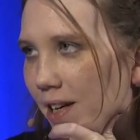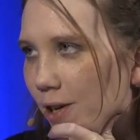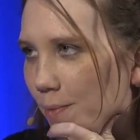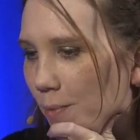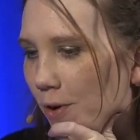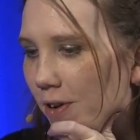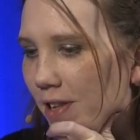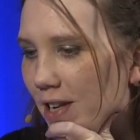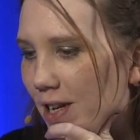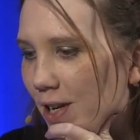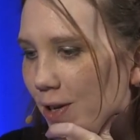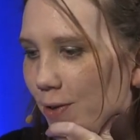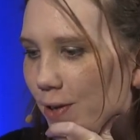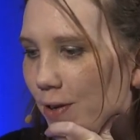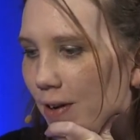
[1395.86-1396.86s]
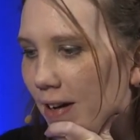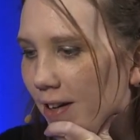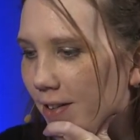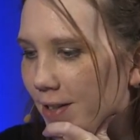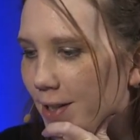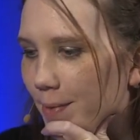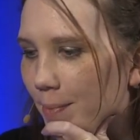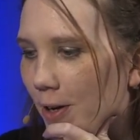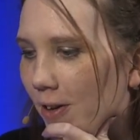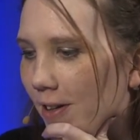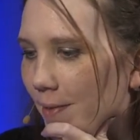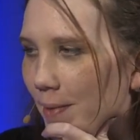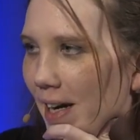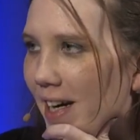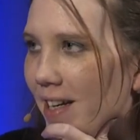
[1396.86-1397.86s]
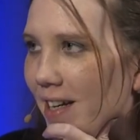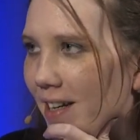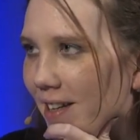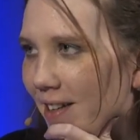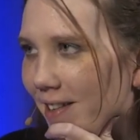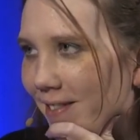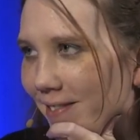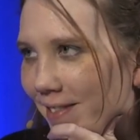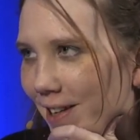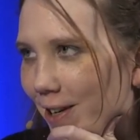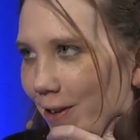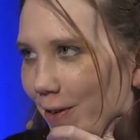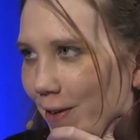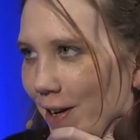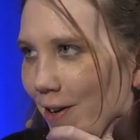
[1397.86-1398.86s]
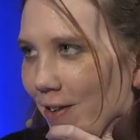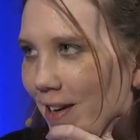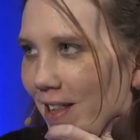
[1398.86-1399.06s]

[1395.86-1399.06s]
We know more than you. You are small-minded and you don't know